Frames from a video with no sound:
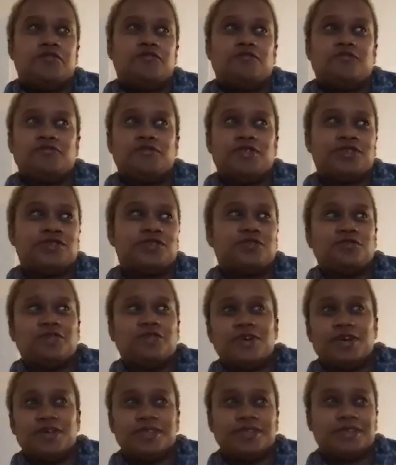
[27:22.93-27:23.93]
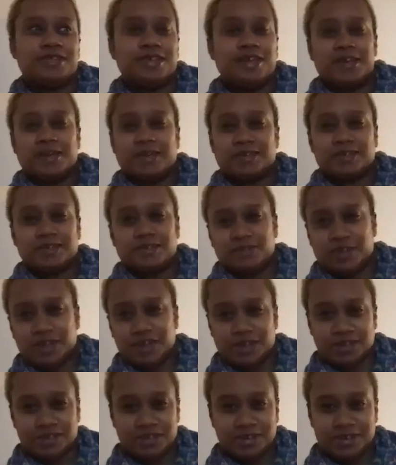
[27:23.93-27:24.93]
restaurants in X
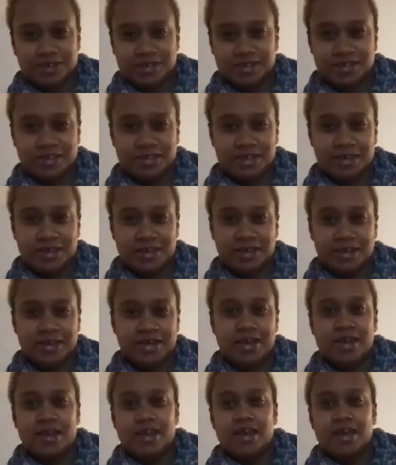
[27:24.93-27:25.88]
location, let's say,